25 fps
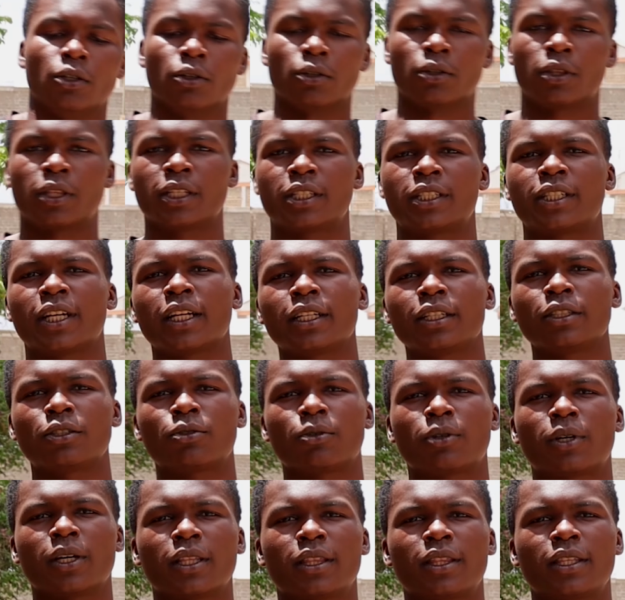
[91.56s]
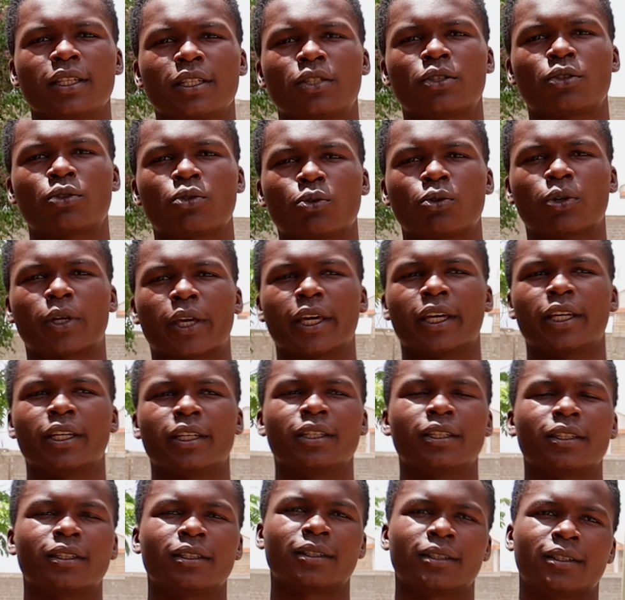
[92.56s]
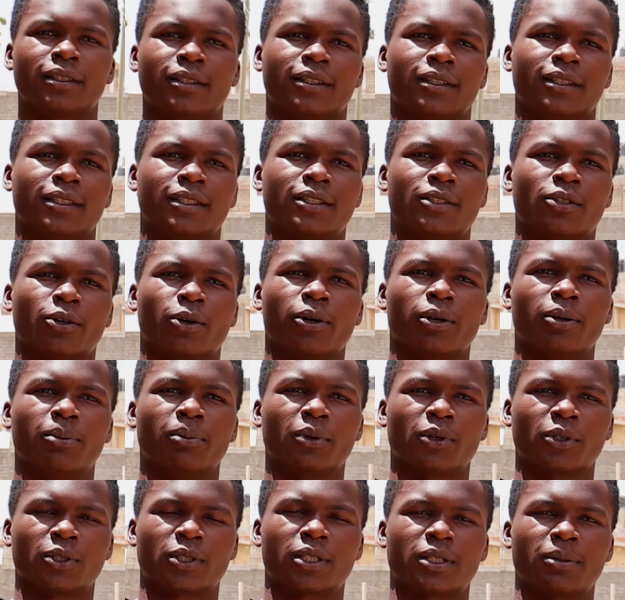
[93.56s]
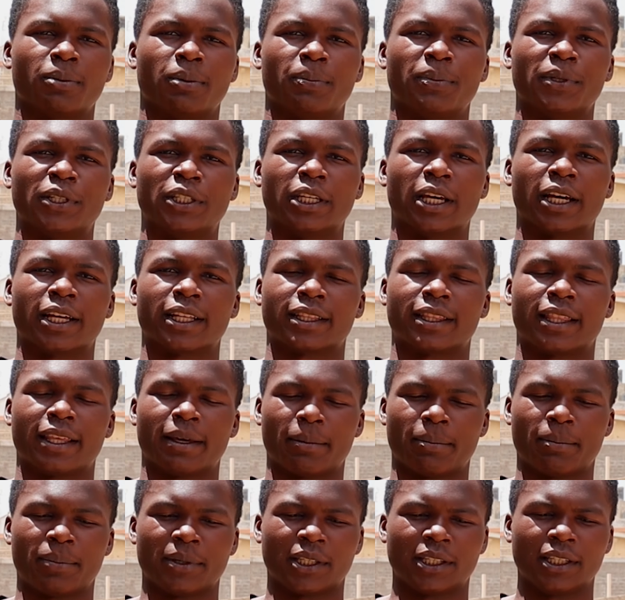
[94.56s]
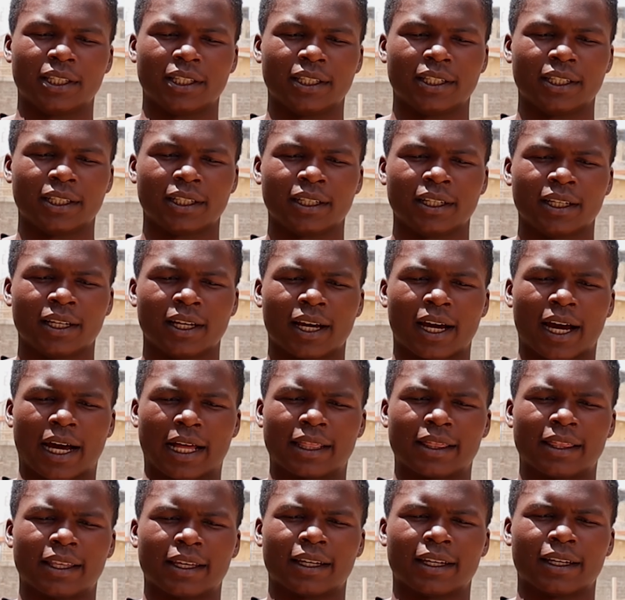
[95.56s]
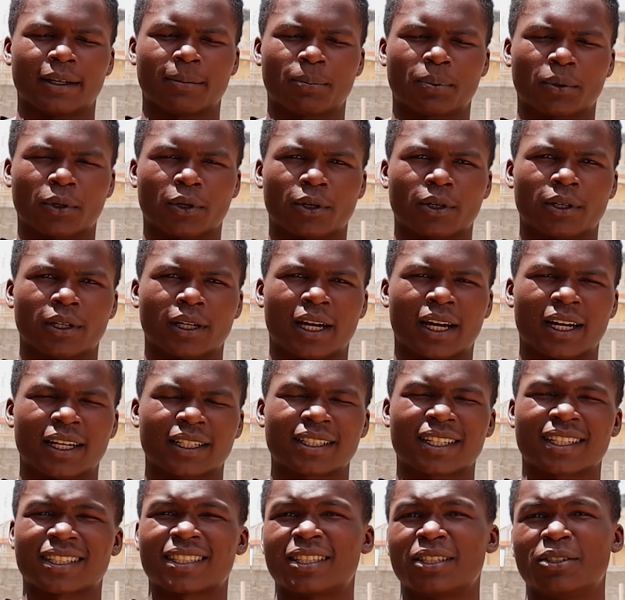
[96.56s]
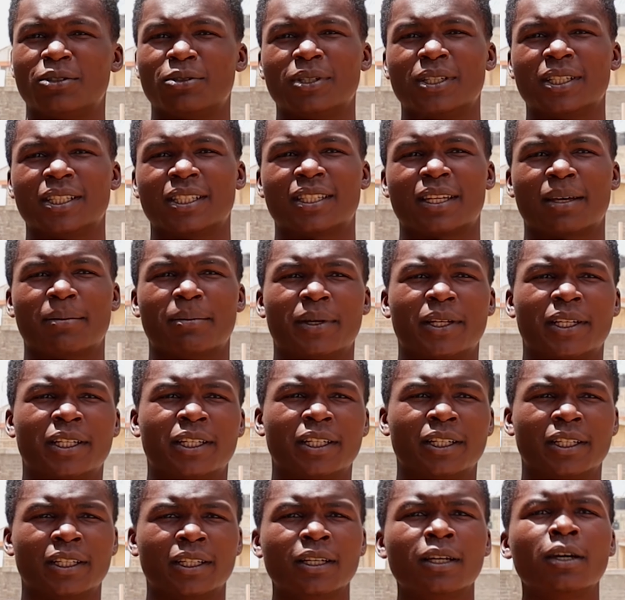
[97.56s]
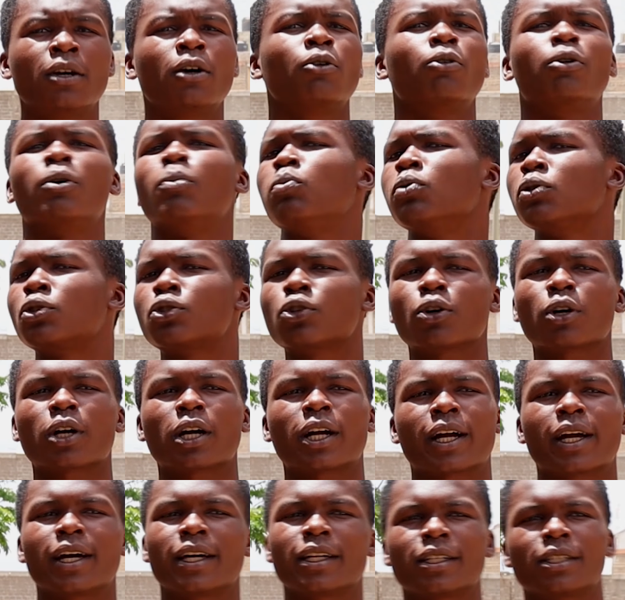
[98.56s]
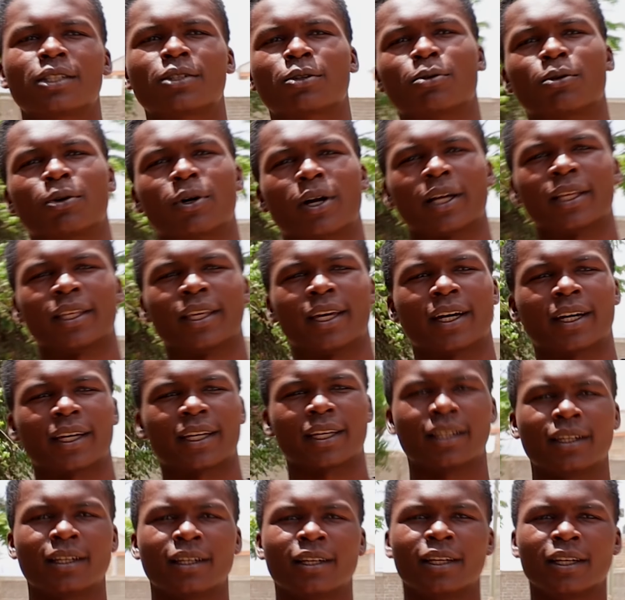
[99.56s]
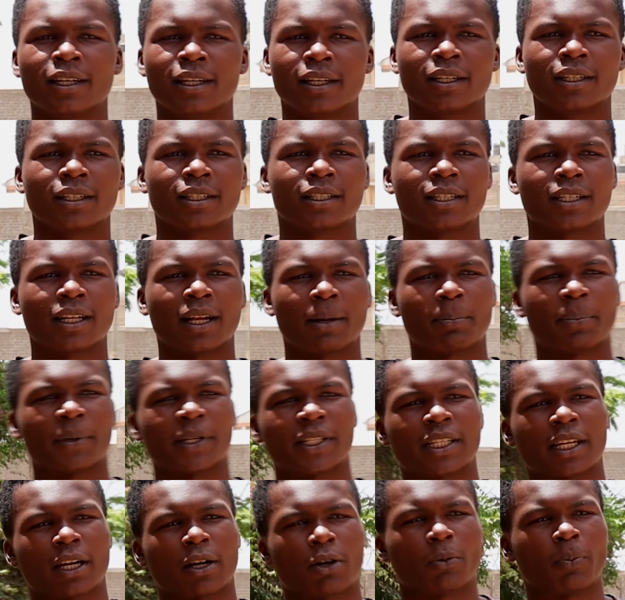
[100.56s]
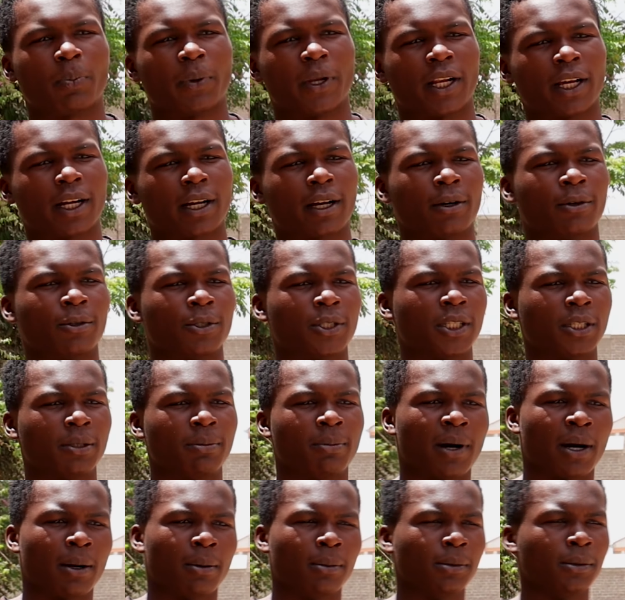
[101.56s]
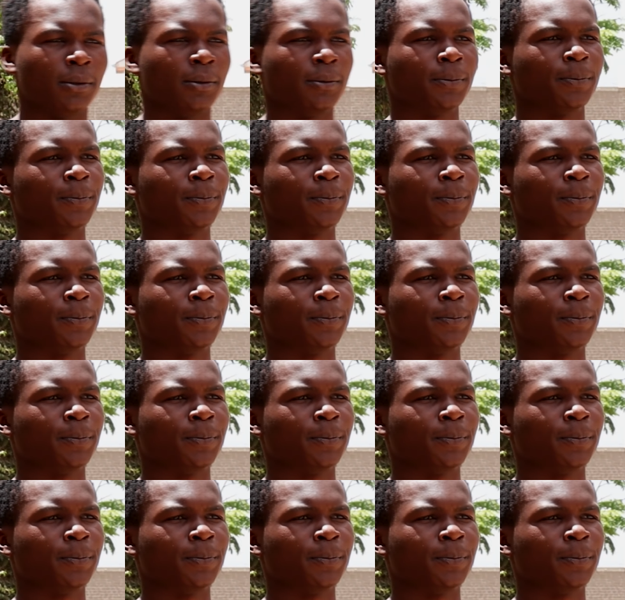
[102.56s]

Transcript: Yo, the journey to get this two K, it's almost big at the beginning, at the prog. Hata sijui niseme nini. Webusonga gari sikukanyage, sina pesa ya kupeleka Osibabu.